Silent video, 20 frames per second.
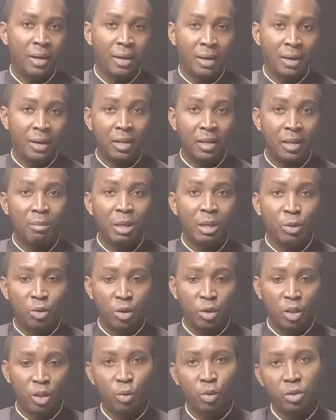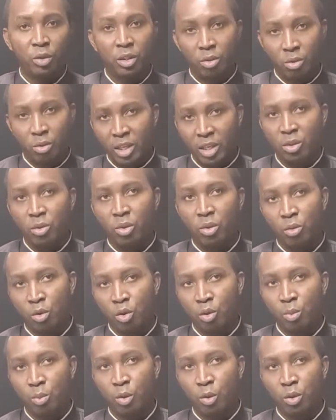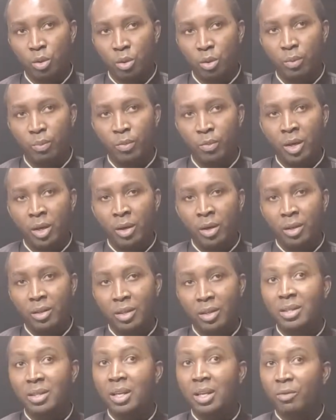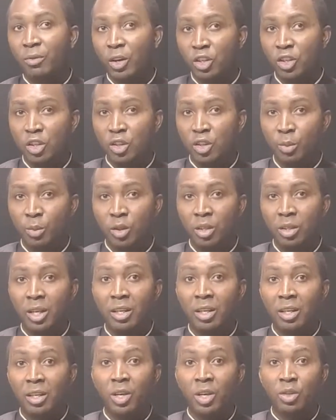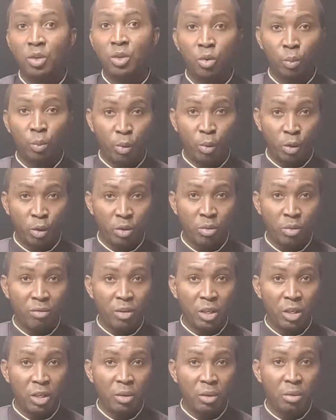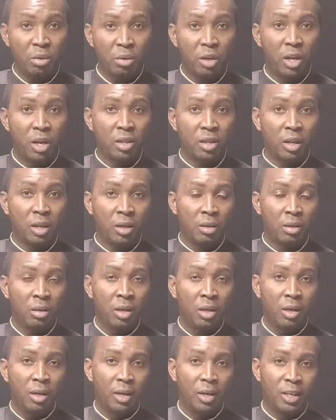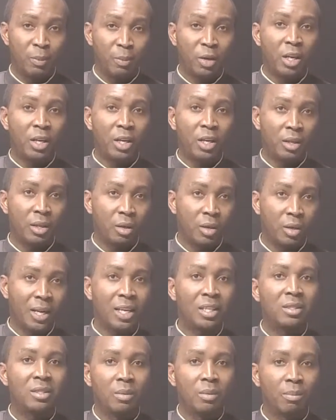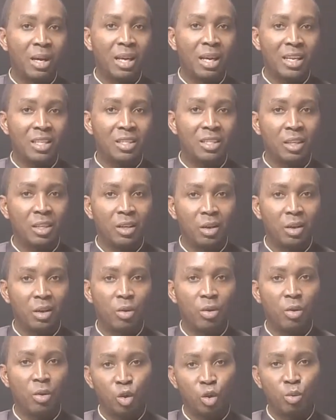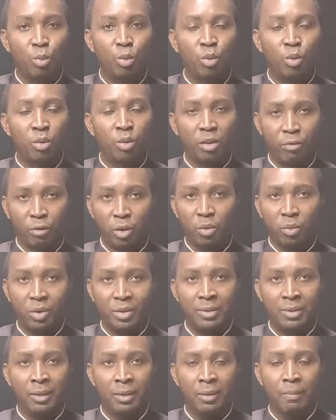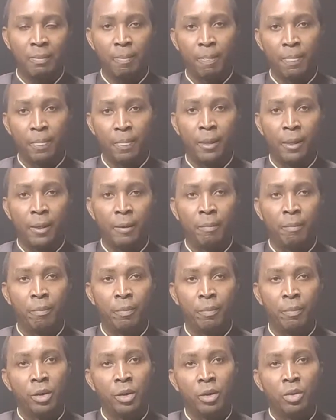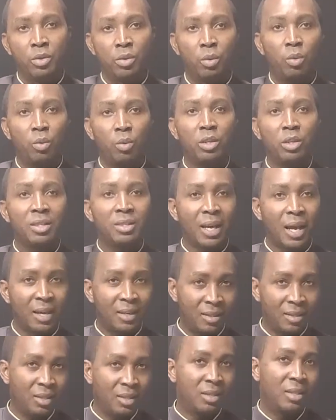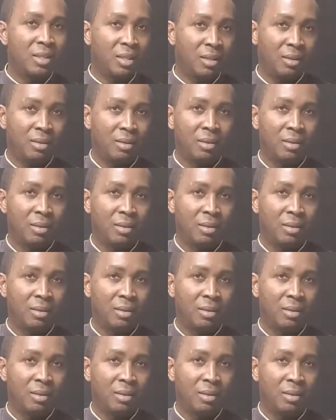and then be able to respond, try to in your notebook. So this is a reflection spot that requires you to pause your video and then reply by writing on your notebook the following question. So what is ICT?